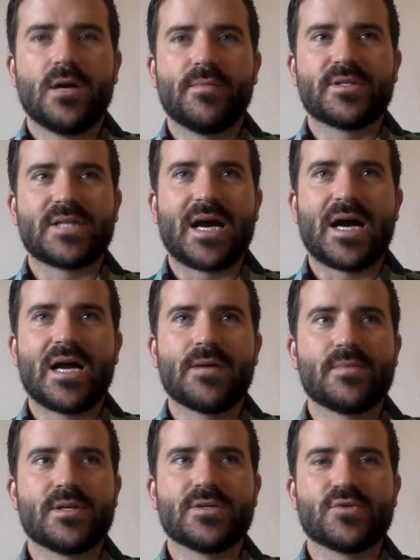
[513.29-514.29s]
The
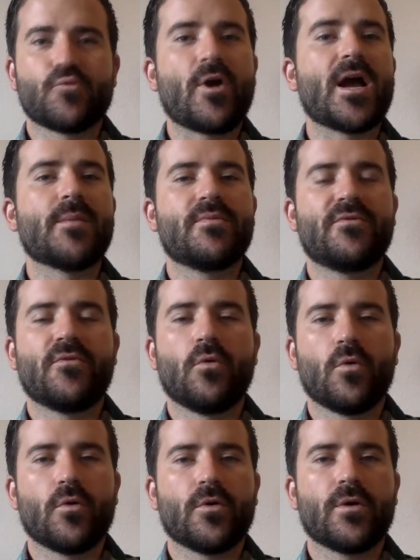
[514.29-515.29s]
time is ripe
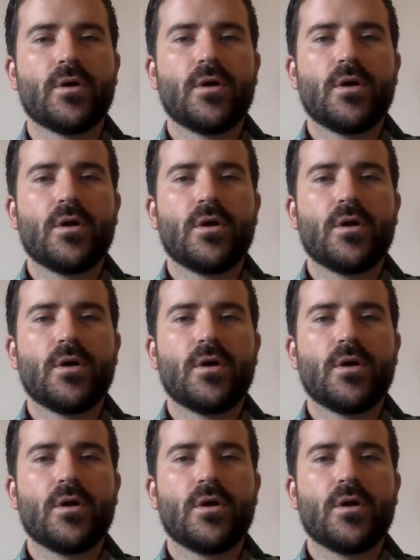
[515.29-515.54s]
for